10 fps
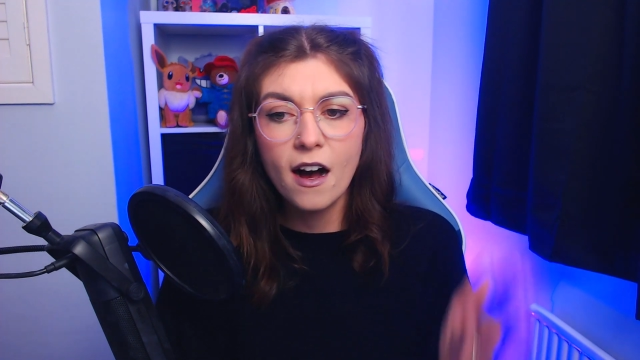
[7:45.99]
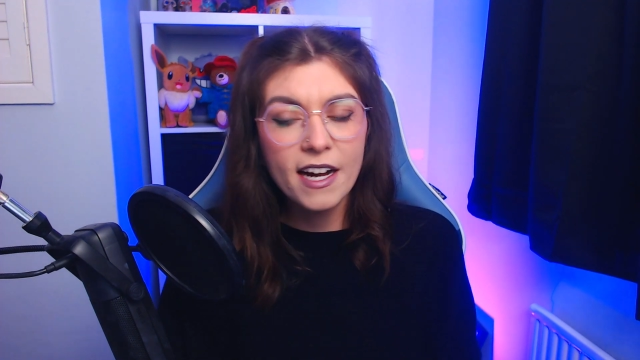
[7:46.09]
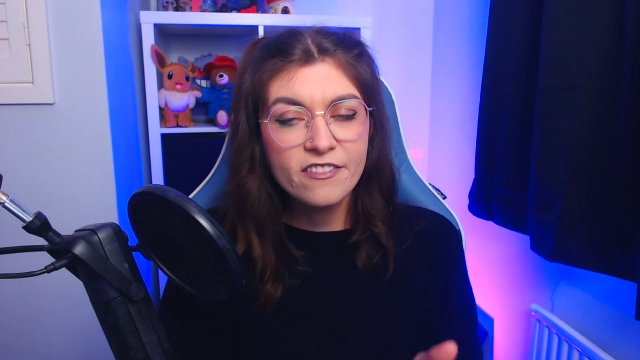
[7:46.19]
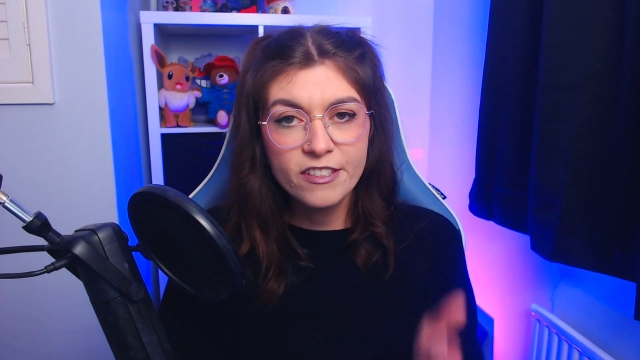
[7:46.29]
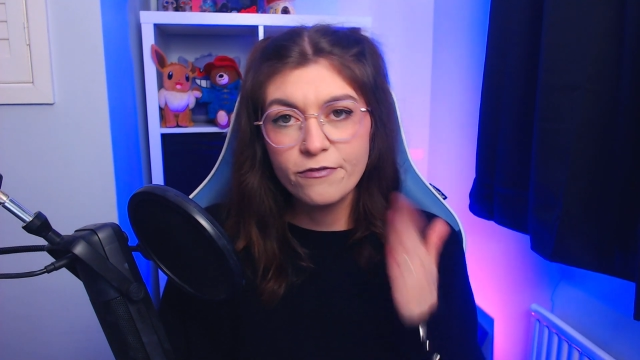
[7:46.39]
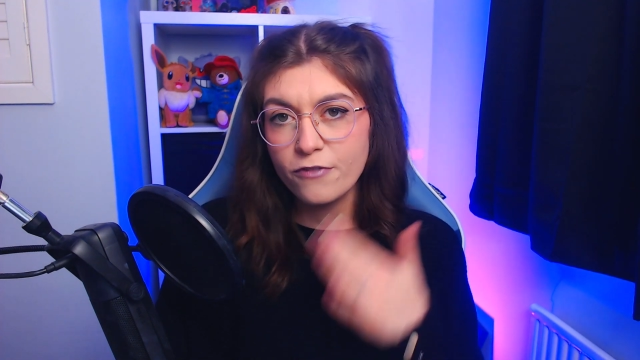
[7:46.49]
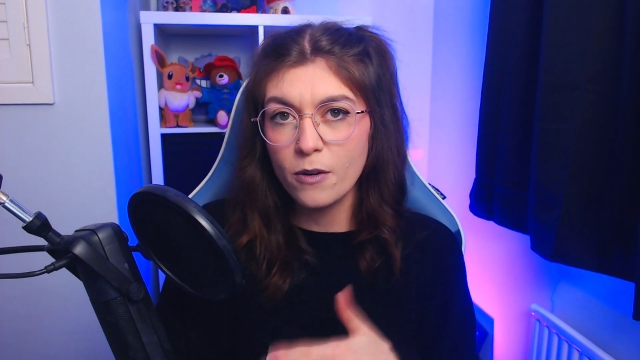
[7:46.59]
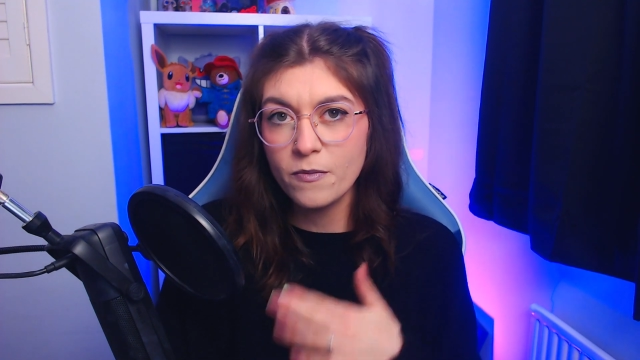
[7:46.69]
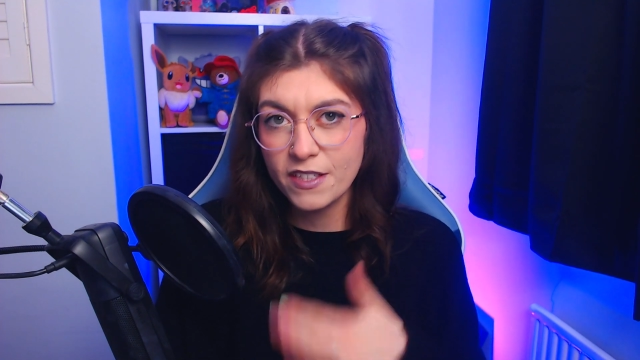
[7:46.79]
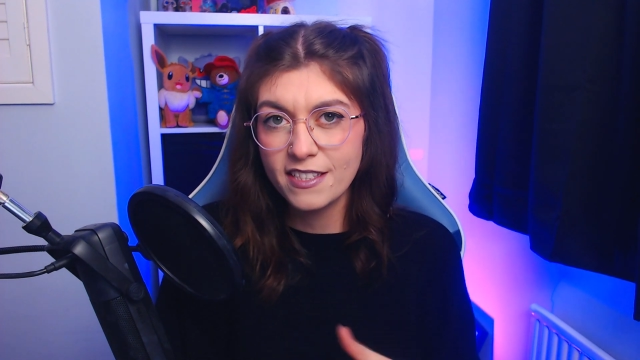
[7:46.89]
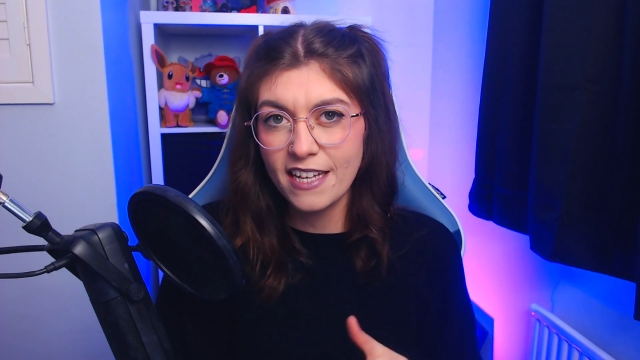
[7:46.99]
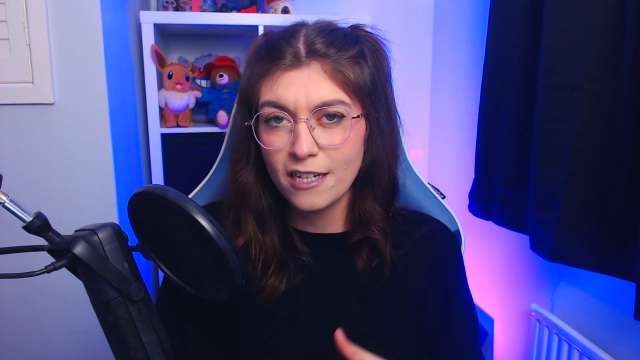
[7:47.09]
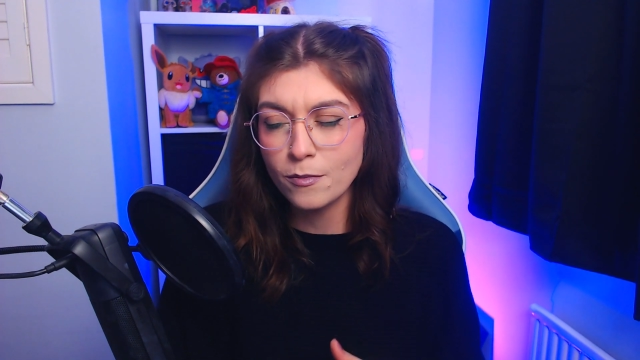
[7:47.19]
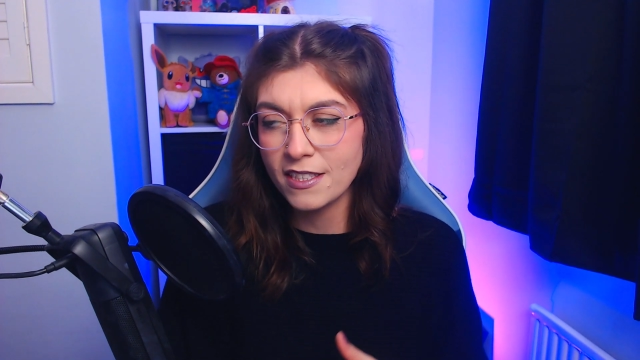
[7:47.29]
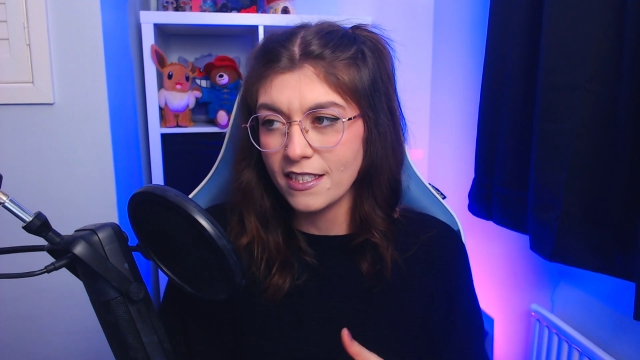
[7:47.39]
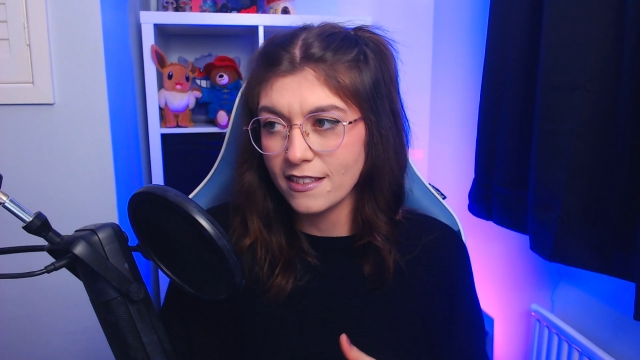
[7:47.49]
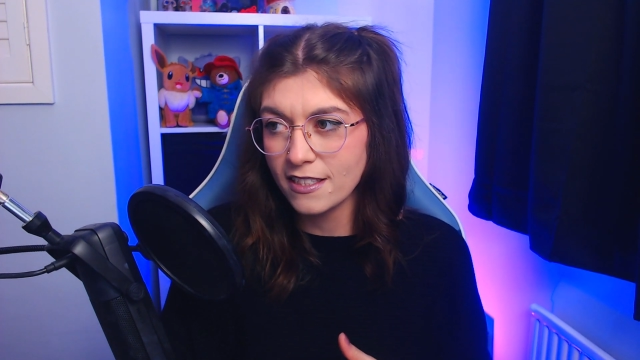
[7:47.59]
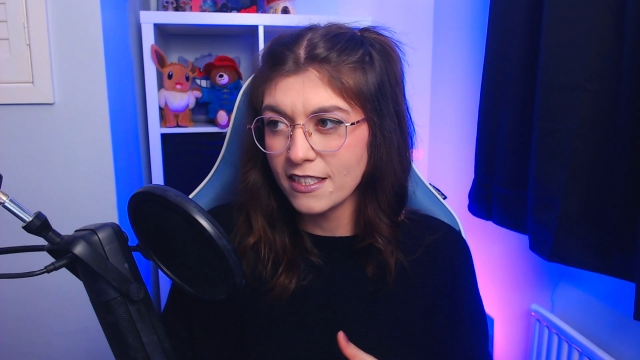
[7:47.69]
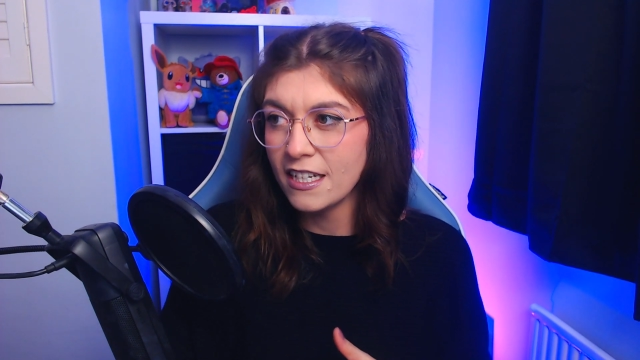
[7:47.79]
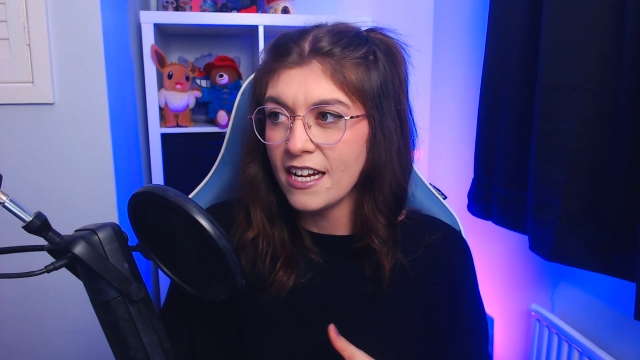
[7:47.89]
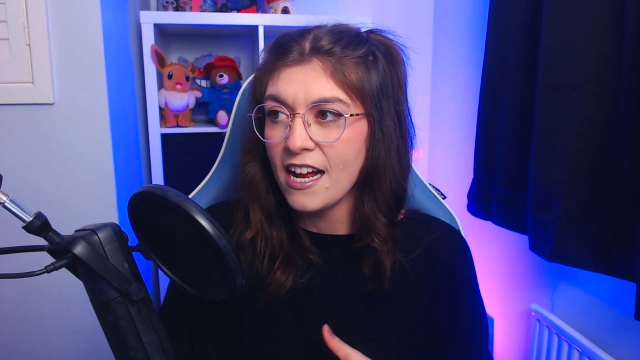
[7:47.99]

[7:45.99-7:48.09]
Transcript: Ivy from the same season,